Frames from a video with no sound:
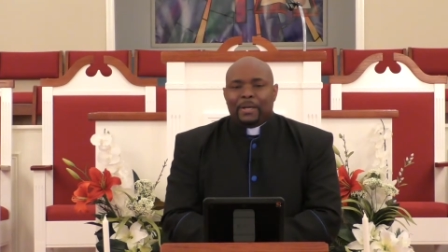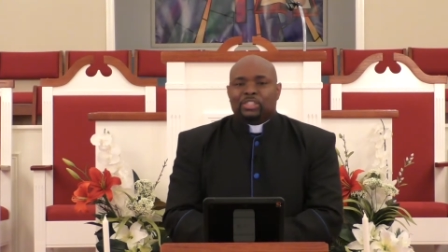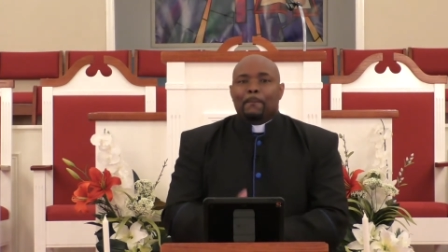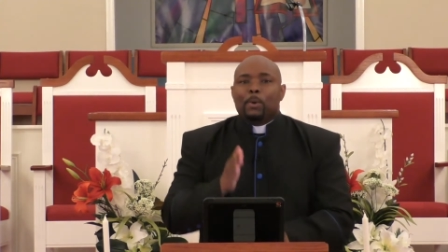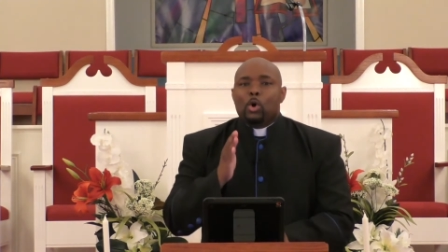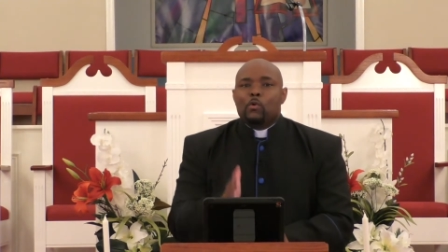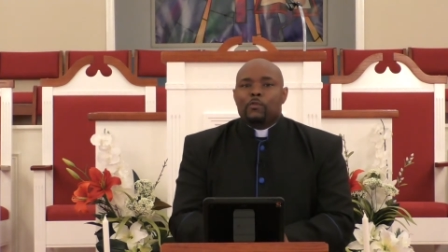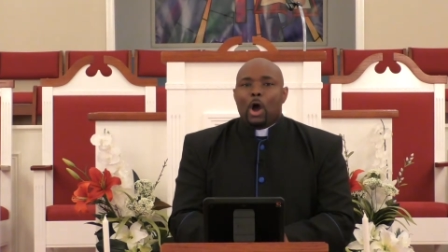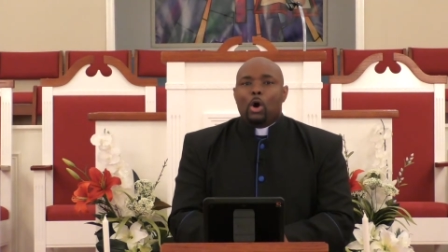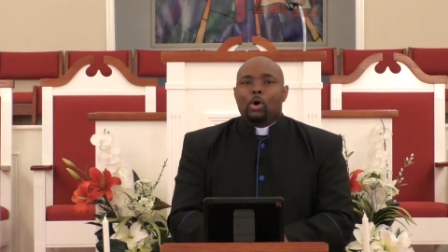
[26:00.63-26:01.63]
but to move
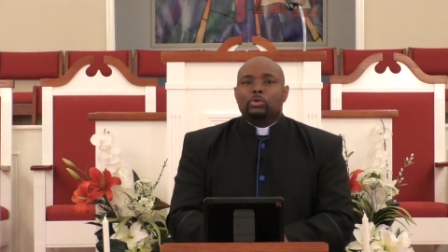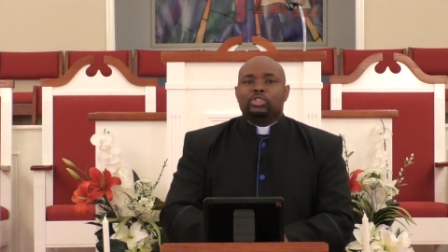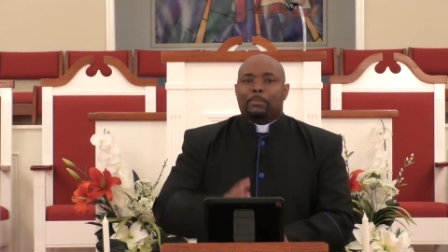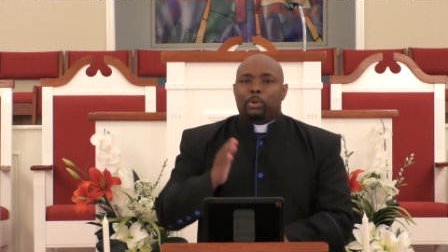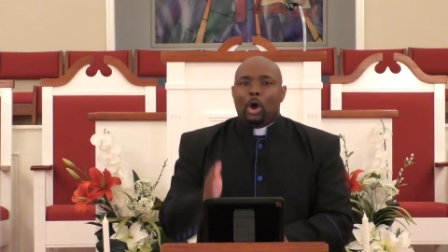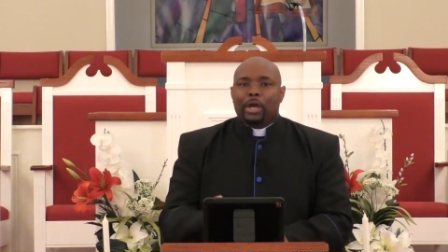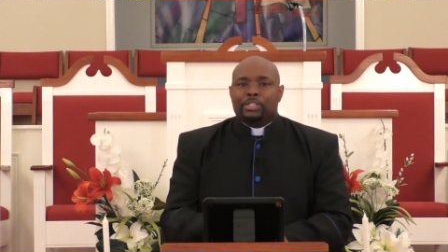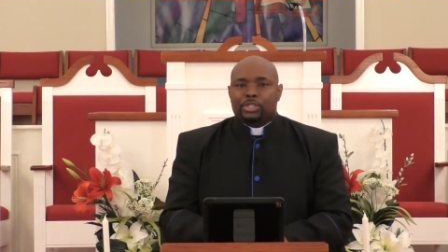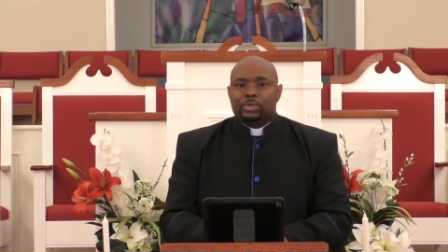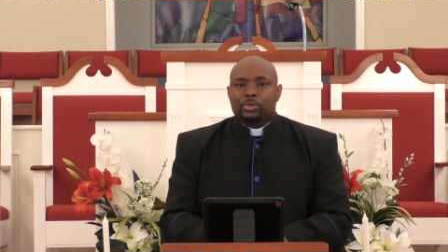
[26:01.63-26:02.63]
on to
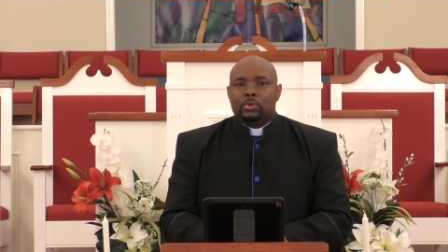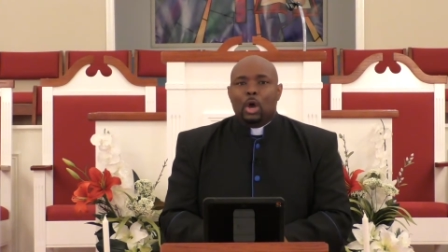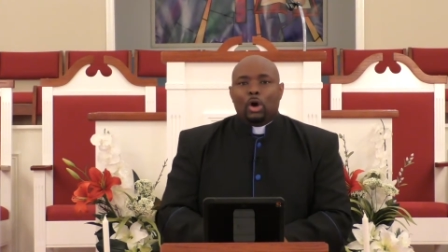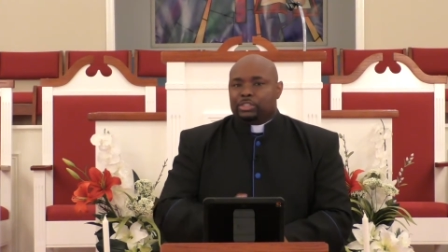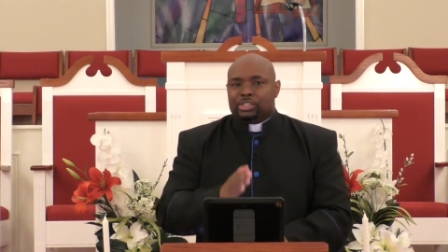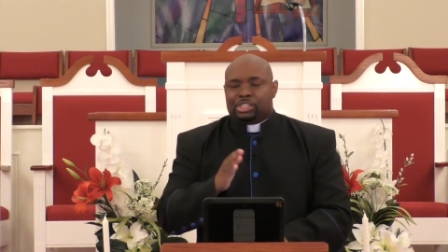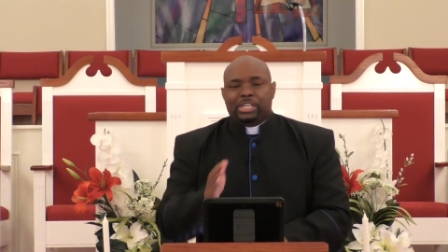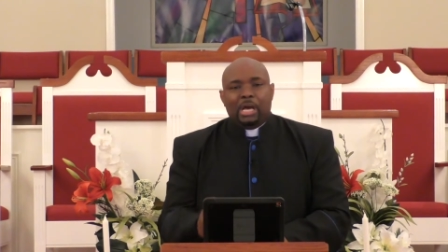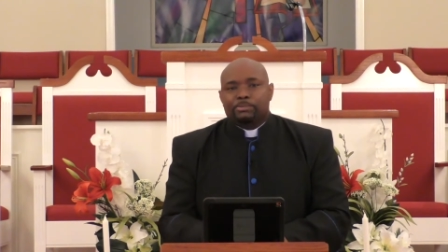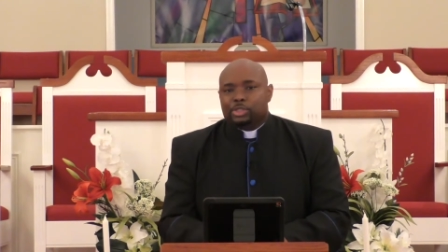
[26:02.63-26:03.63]
part two or to
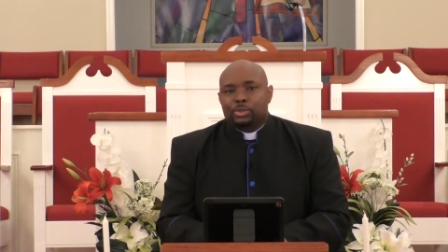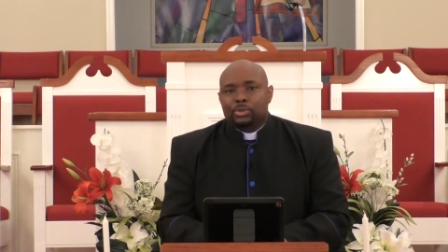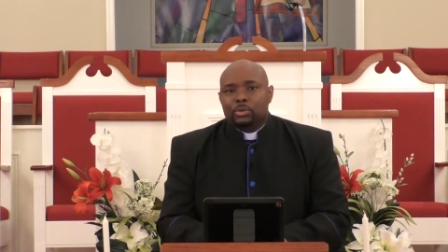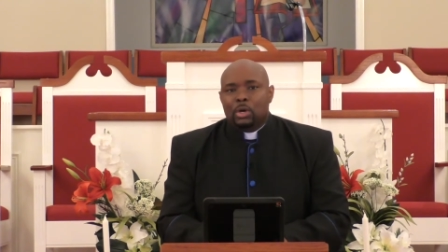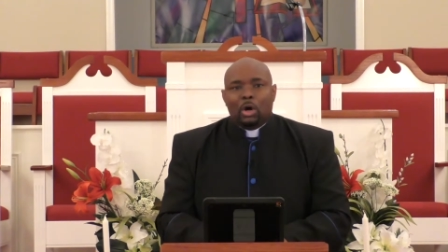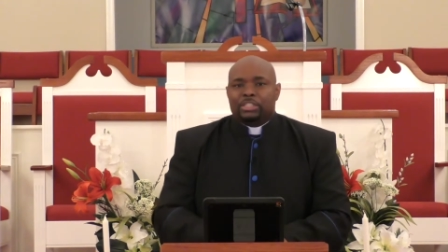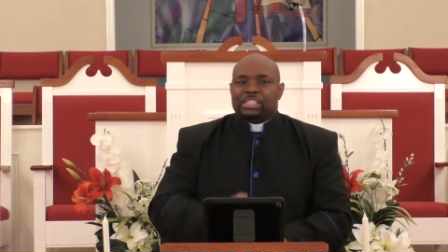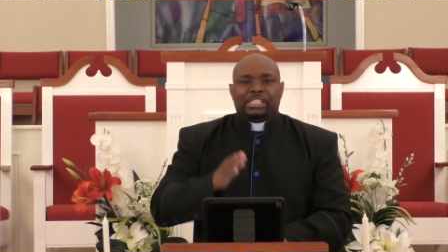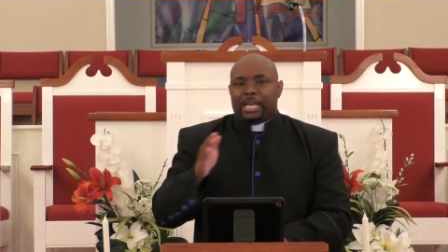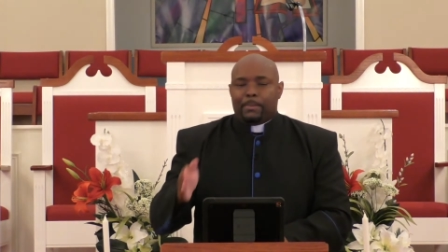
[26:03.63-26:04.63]
step two or the
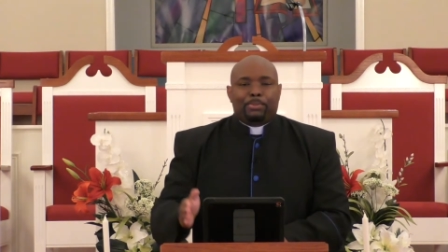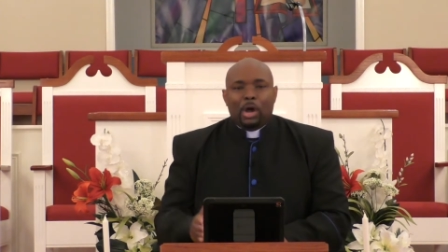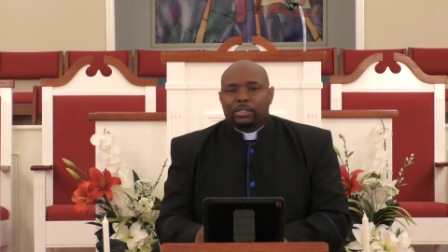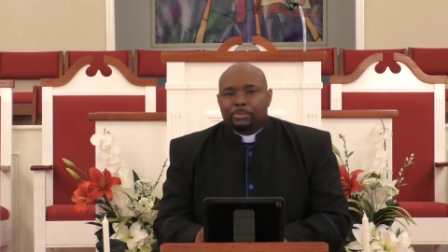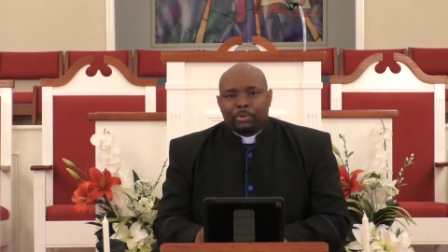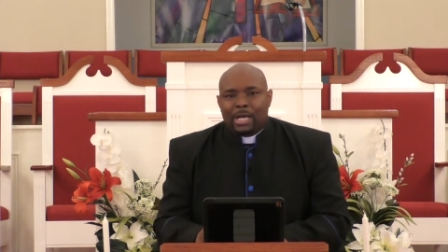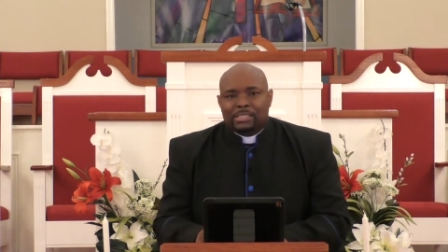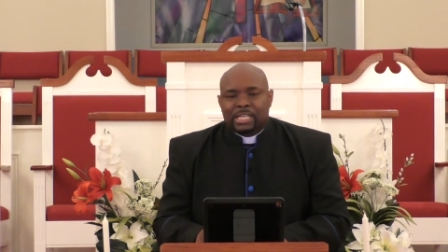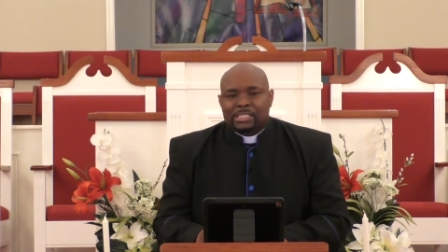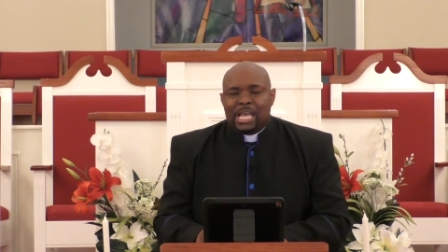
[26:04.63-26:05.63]
second part of the
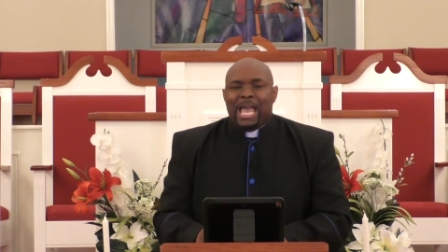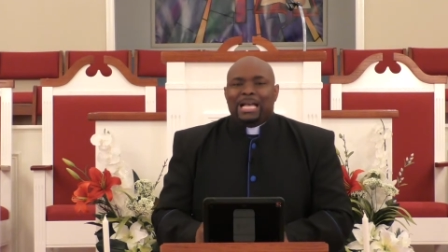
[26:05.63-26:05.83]
process,